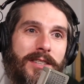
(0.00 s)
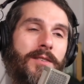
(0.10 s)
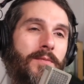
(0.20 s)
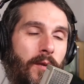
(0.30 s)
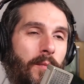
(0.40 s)

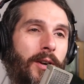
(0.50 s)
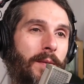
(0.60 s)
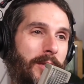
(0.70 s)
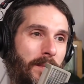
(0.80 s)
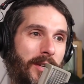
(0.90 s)
the remote
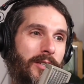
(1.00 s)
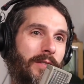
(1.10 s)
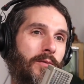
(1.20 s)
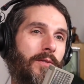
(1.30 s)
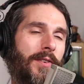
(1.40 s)
MCP
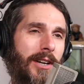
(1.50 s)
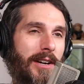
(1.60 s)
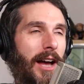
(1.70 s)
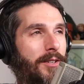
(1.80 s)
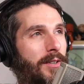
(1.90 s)
server will figure it out.